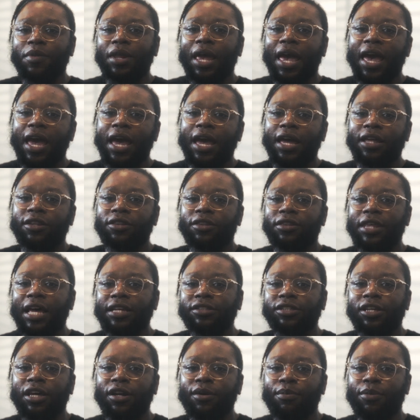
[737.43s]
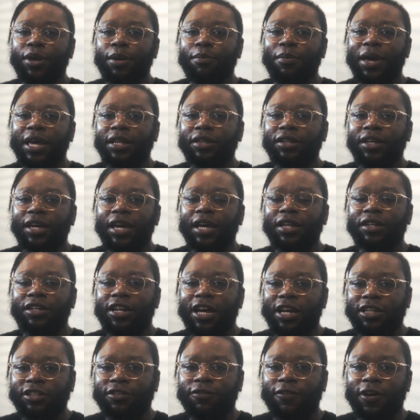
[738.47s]
And that's going to be mainly
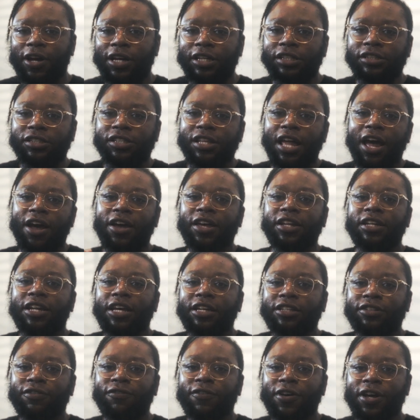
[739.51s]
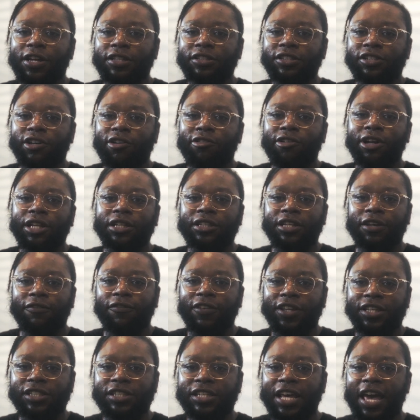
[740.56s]
index funds. Now, index funds are
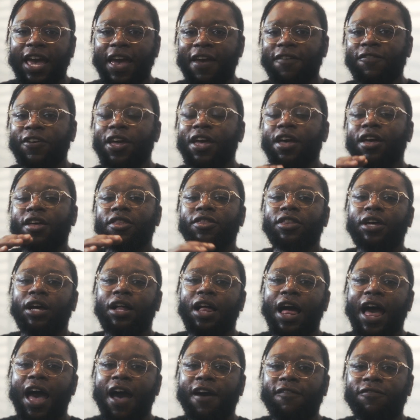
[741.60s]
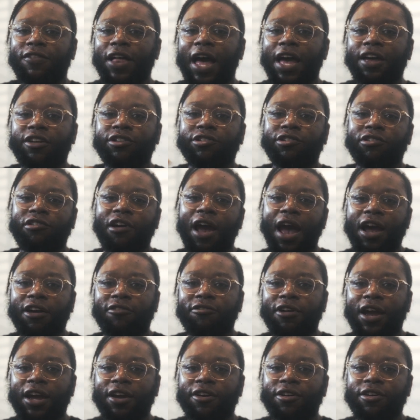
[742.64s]
relatively safe. They'll have like track
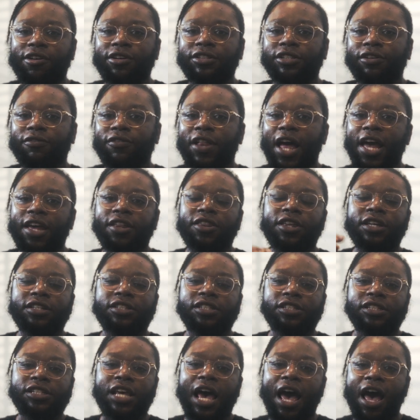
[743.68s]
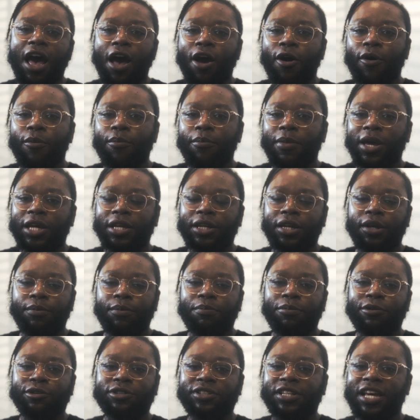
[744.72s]
records of like, this is how many
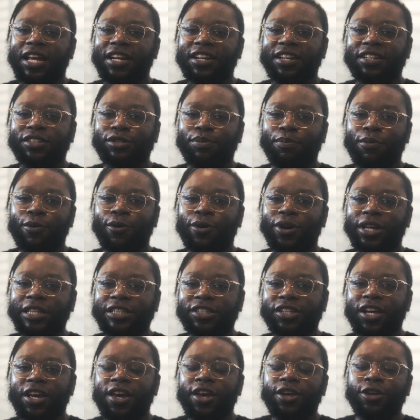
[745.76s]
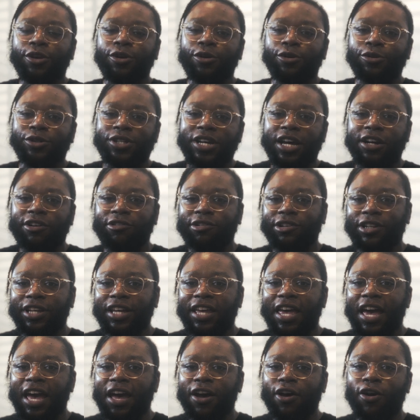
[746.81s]
percentage points you generally
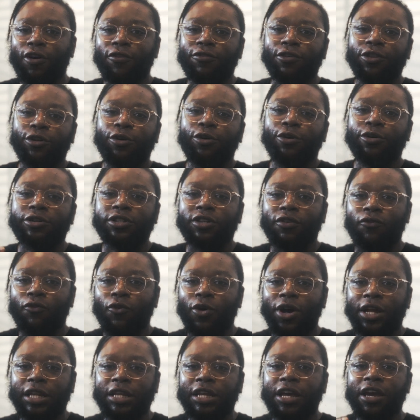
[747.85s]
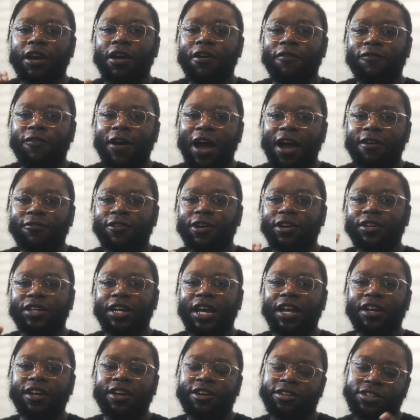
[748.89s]
get over the course of one year, five year,
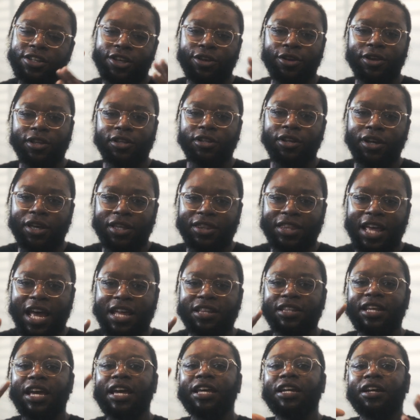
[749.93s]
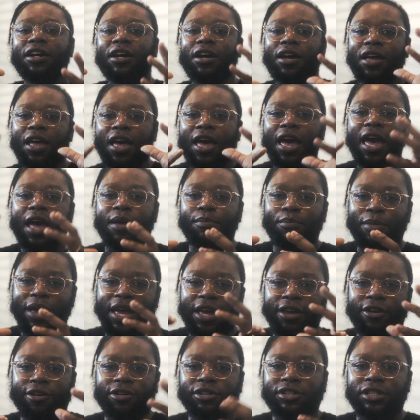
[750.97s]
10 years. And you can look at that data and
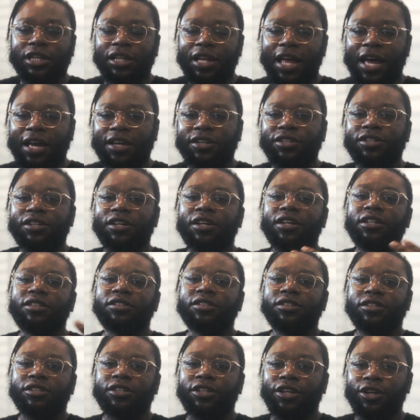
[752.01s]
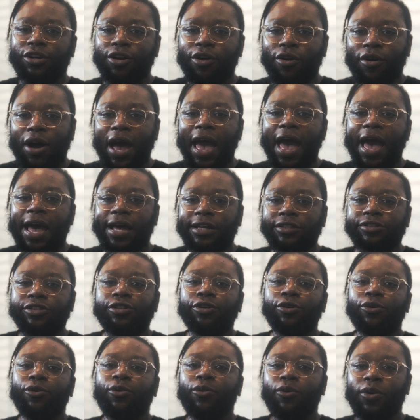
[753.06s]
make your selections, you know, as
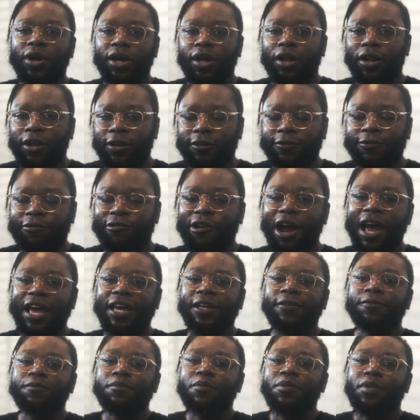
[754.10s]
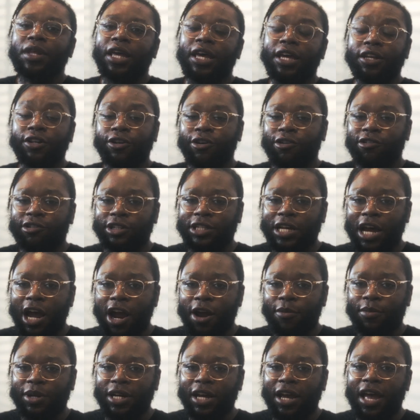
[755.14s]
you will, right? in your
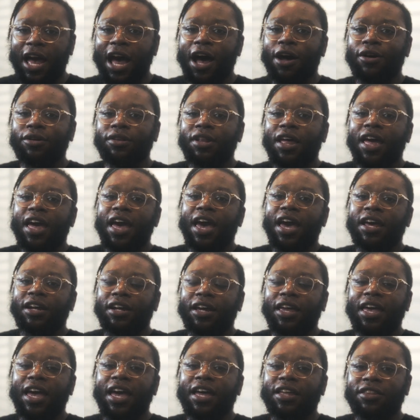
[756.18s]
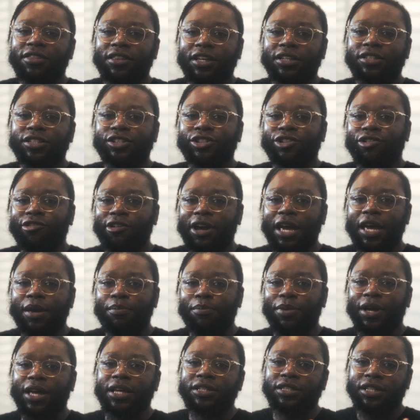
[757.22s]
retirement account. And again, this is great
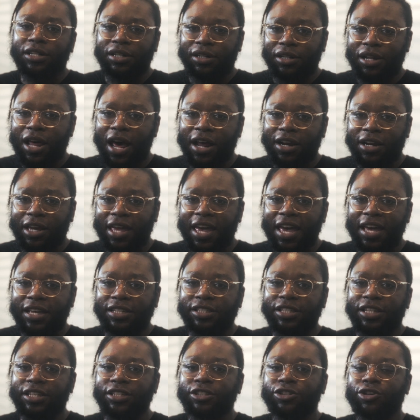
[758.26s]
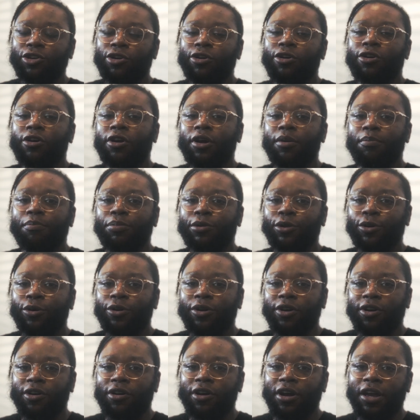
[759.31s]
because in a lot of cases, your
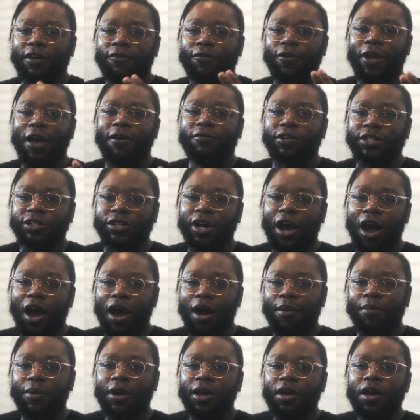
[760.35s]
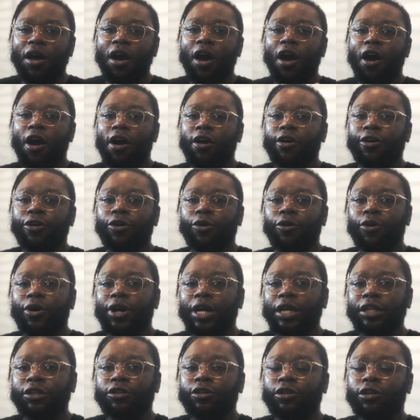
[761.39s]
employer, if you have a job, are
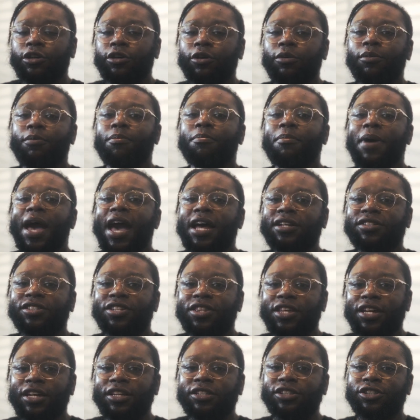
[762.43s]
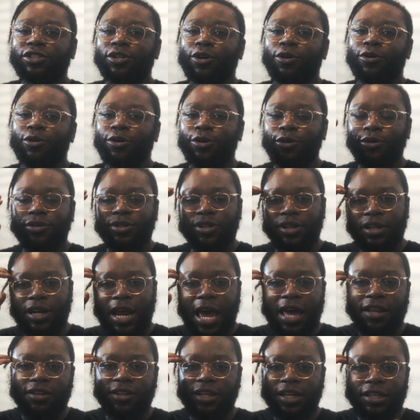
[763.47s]
going to match this. So you should
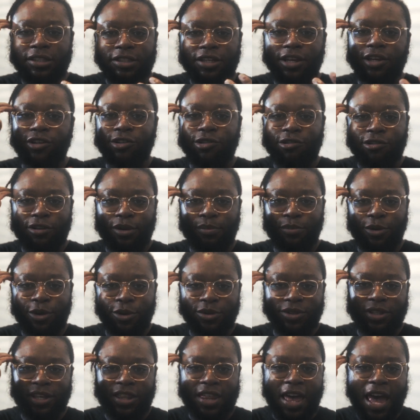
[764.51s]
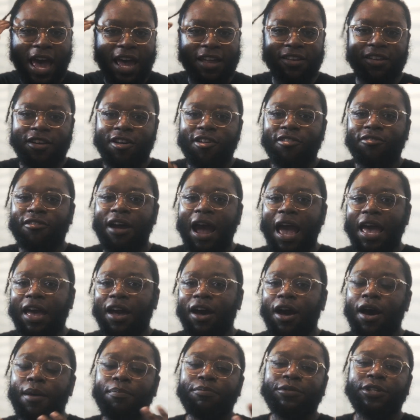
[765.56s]
at least contribute to that, right?
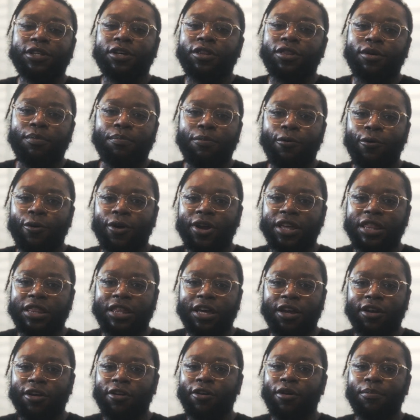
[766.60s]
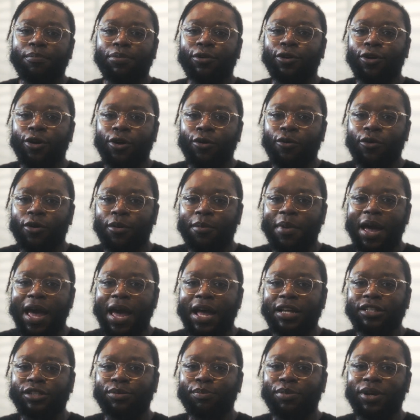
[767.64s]
Up to the point that your employer will
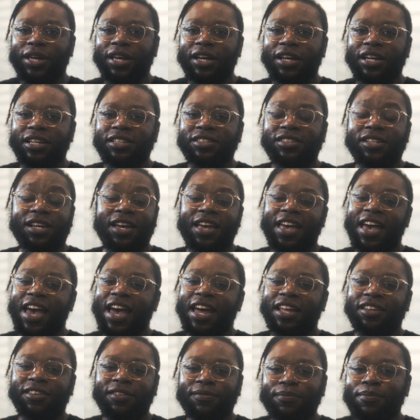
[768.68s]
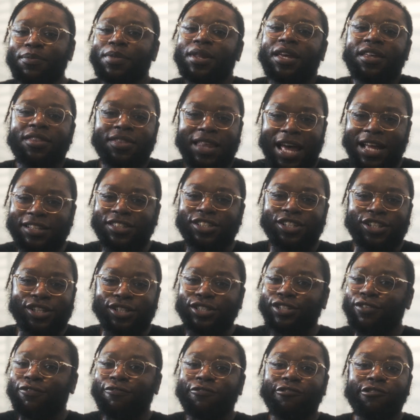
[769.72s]
match because, again, that's
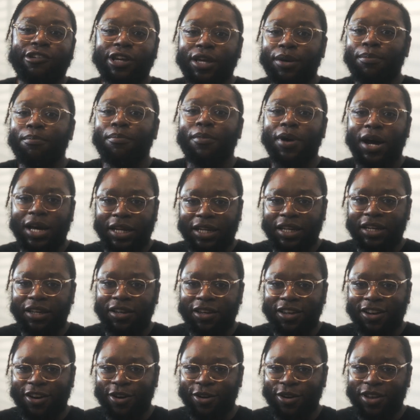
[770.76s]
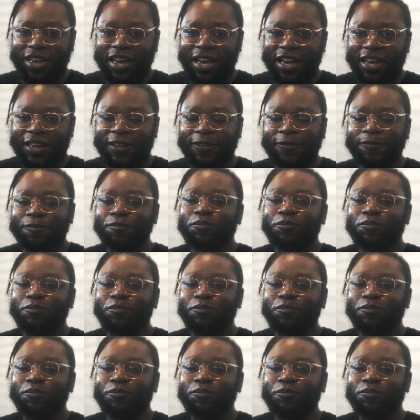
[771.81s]
just free money, okay?